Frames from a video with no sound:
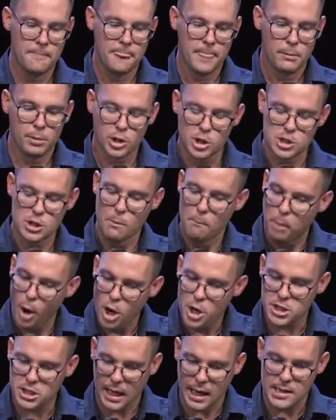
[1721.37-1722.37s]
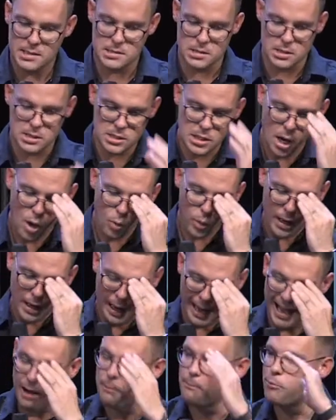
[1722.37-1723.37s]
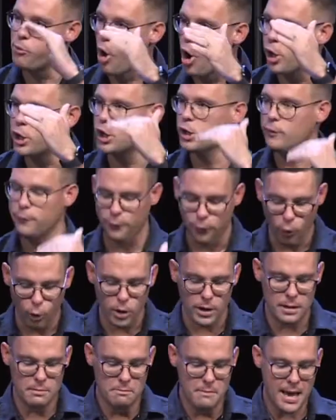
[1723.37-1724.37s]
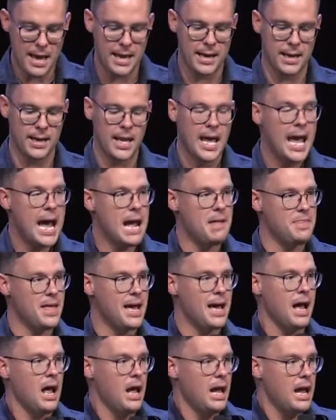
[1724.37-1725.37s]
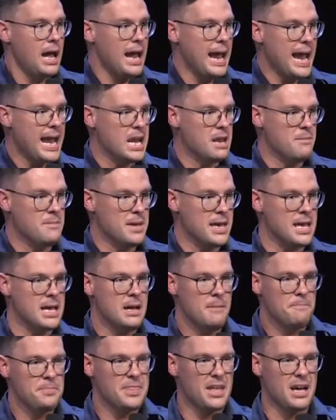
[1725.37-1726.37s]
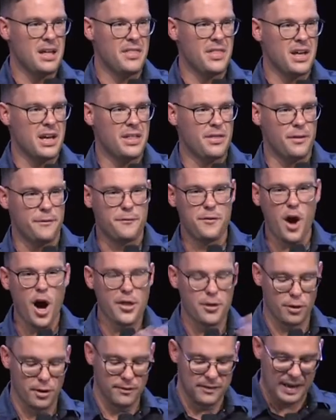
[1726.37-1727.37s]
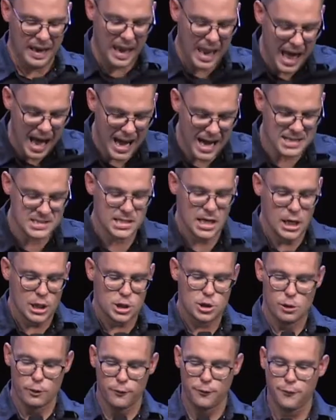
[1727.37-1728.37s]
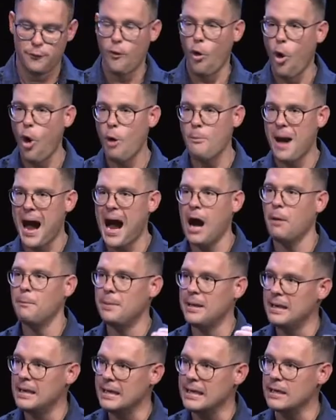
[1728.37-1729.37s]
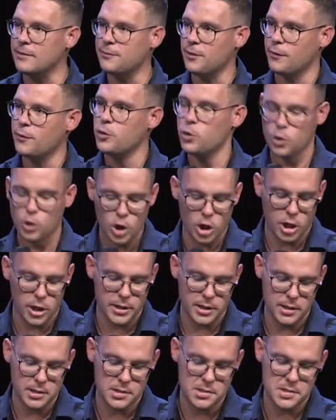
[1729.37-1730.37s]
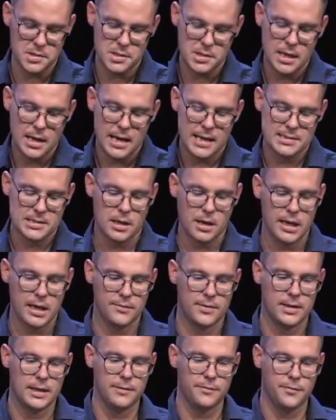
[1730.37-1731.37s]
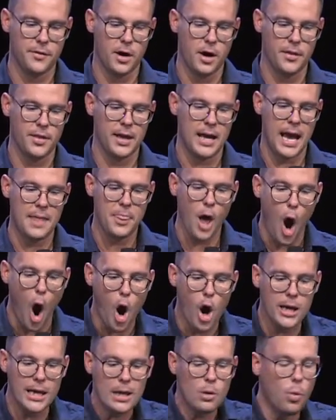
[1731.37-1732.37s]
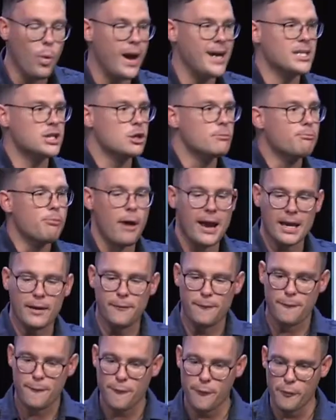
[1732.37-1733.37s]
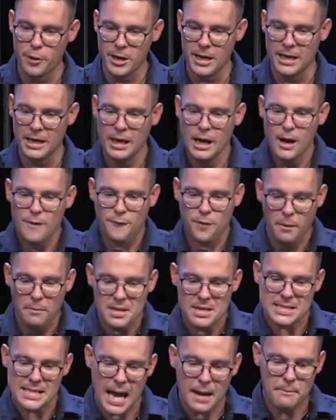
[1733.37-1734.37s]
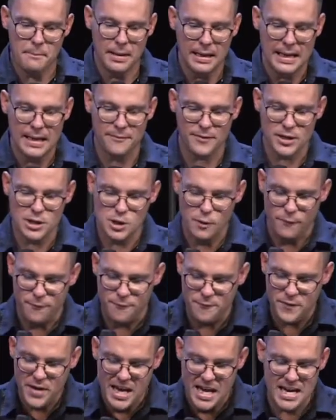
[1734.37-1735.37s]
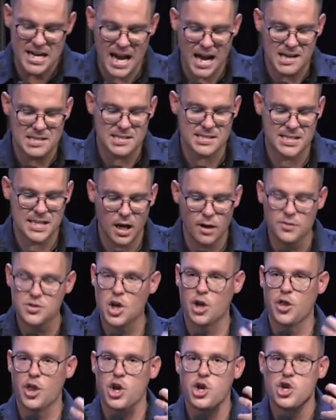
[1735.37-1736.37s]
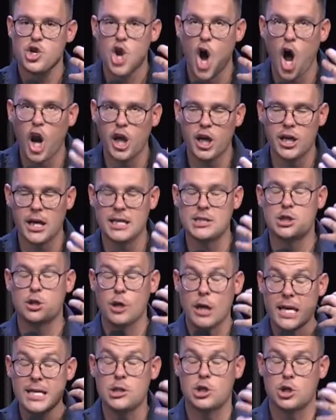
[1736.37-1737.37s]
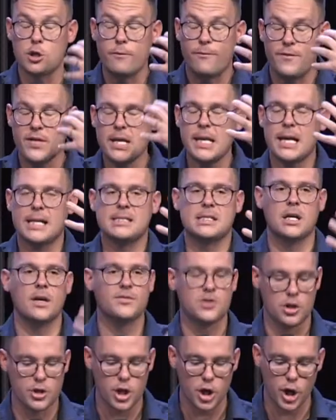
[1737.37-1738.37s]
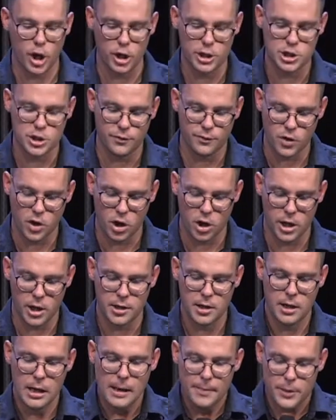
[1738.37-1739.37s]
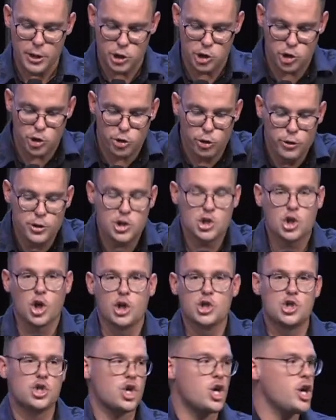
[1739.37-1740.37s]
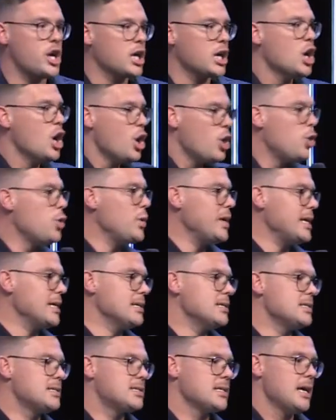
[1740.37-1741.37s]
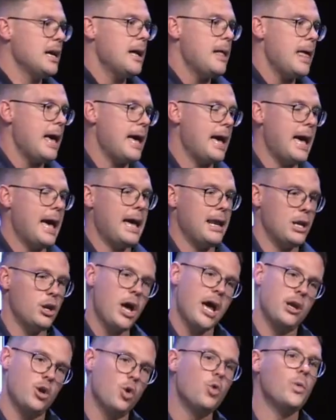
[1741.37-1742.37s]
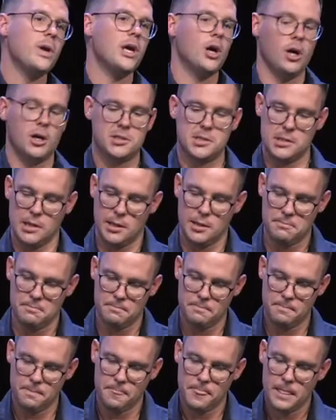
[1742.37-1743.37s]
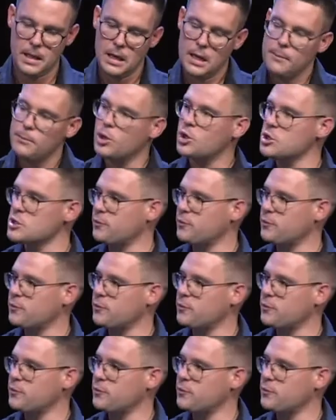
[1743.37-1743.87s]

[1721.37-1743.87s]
Because in both cases, we allow broken, fallen man and their enemy, the, the, the father of lies, to form our belief of who God is as our heavenly father. And the only way to break free from this unbelief and to feed ourselves on the knowledge is to, is to feed ourselves on the knowledge of God, the truths concerning who he is and, and who we are to him. Because,